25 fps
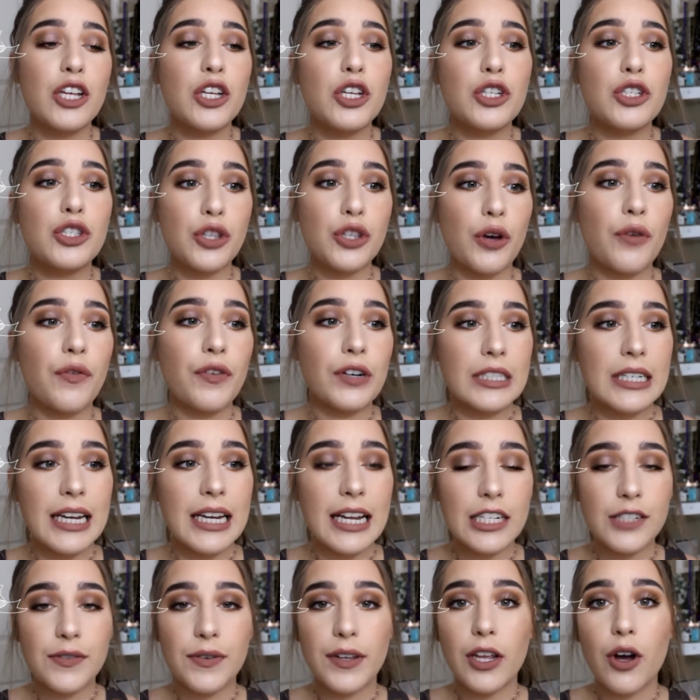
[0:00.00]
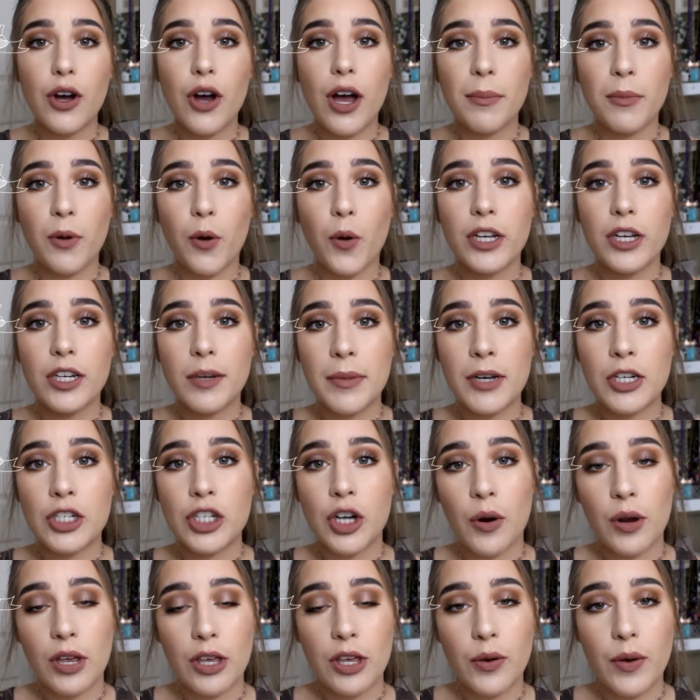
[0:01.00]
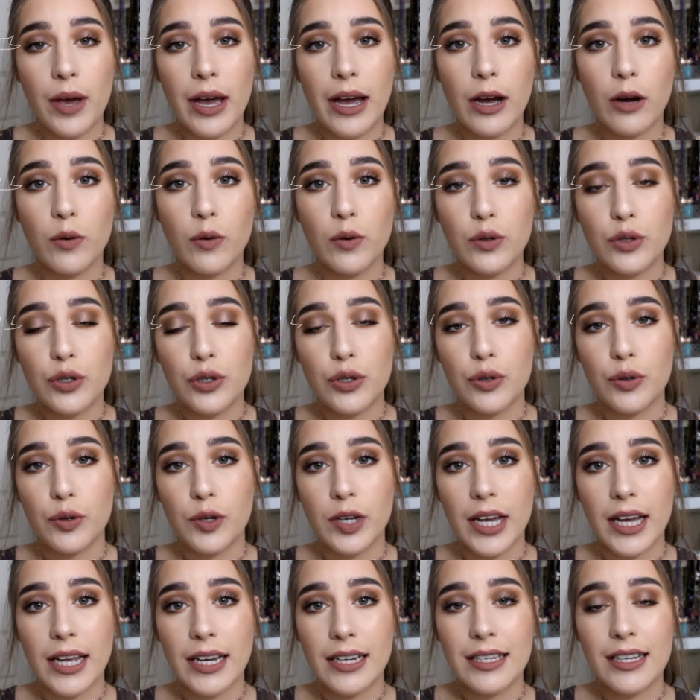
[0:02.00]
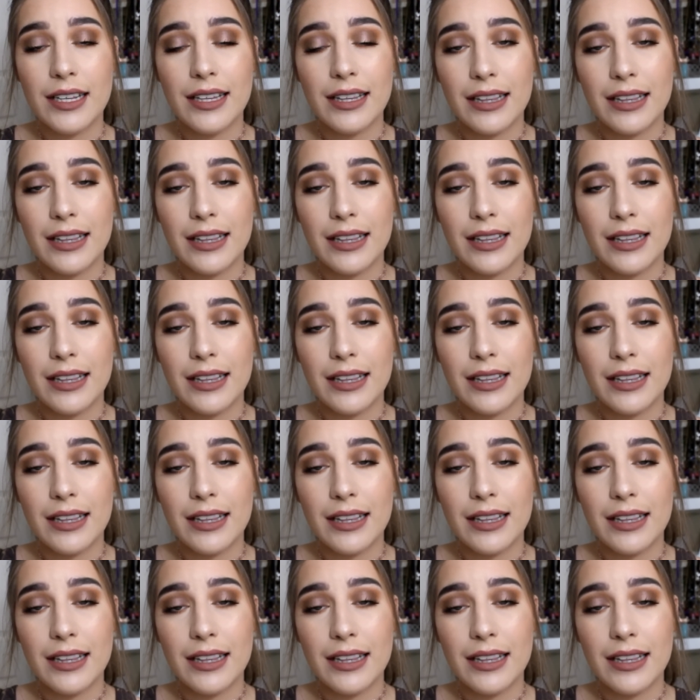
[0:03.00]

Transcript: So for today's video, I'm going to be showing you how to get